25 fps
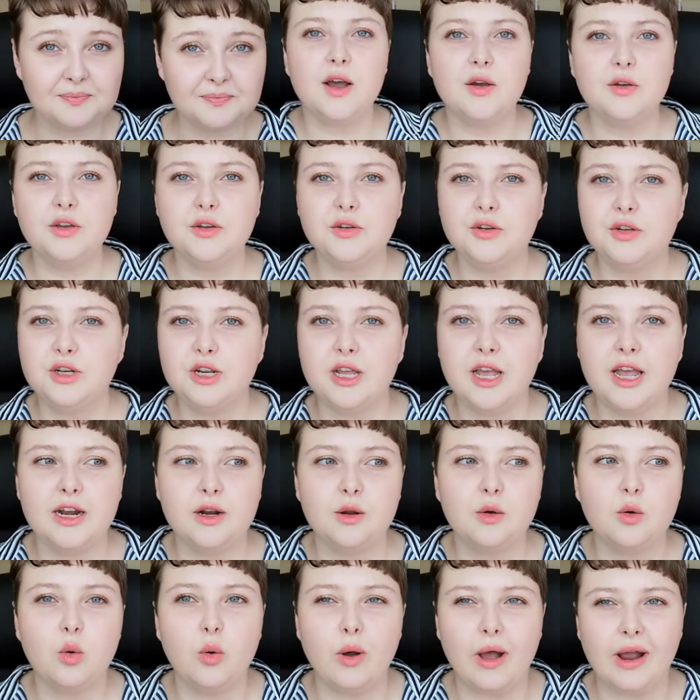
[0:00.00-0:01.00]
Now you can
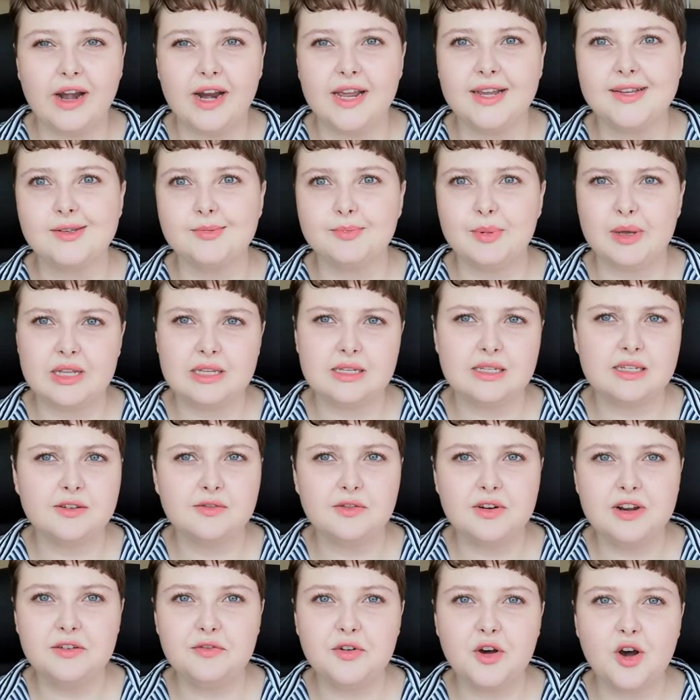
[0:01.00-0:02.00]
get quite
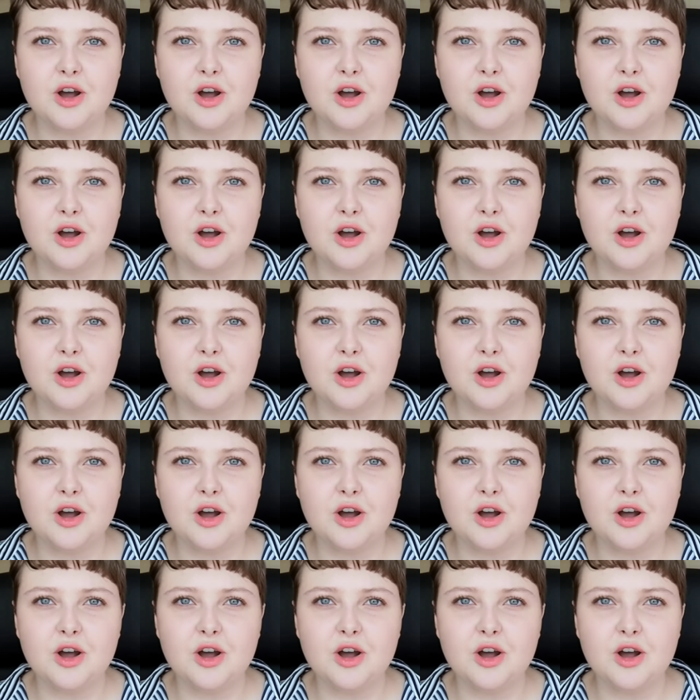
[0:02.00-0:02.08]
expensive lever